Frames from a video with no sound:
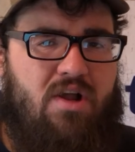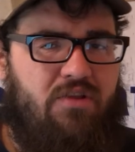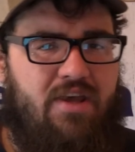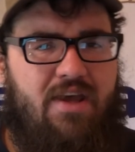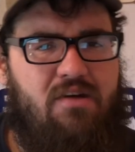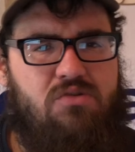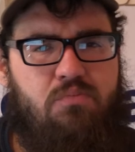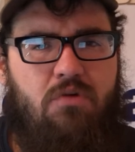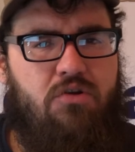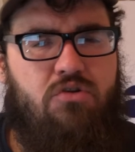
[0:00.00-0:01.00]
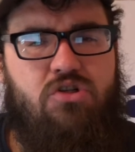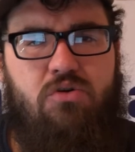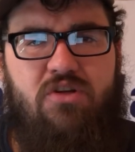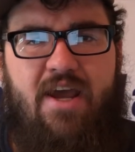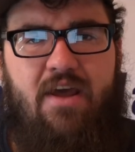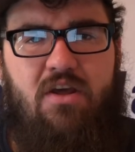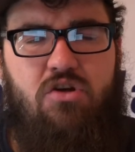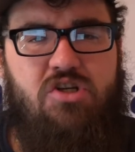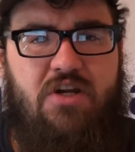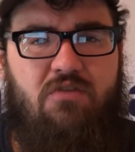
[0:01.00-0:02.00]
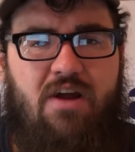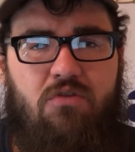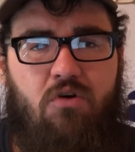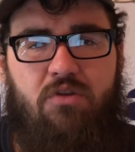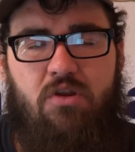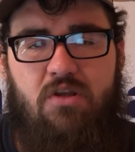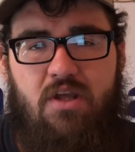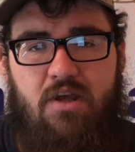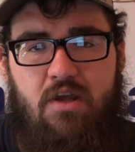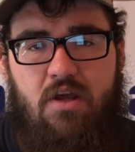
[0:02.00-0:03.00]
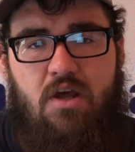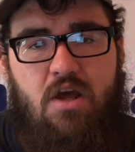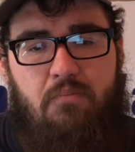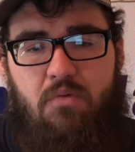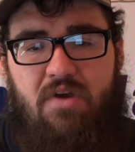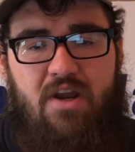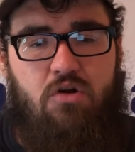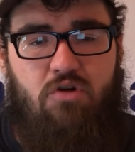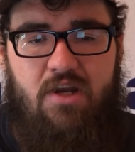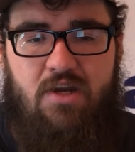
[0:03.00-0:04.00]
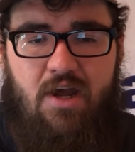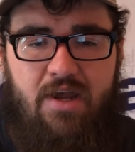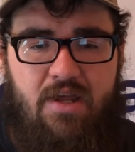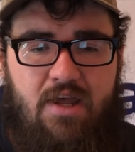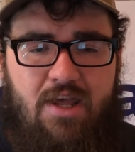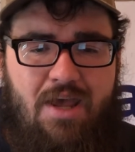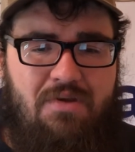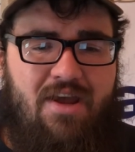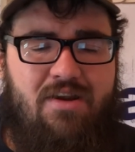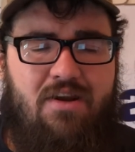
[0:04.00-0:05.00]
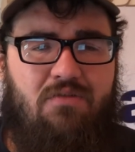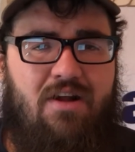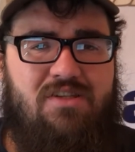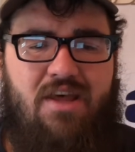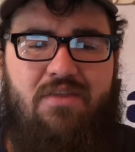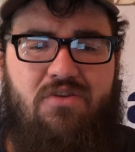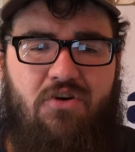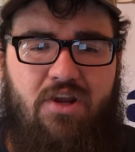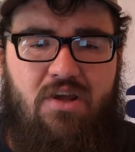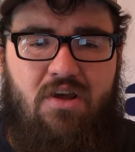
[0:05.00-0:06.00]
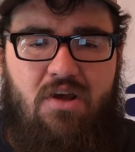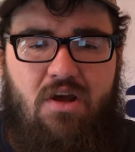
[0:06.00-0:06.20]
quickly. It was an unusual night. It usually take around longer than they did. But we had a great night, and we ended it around 10:30.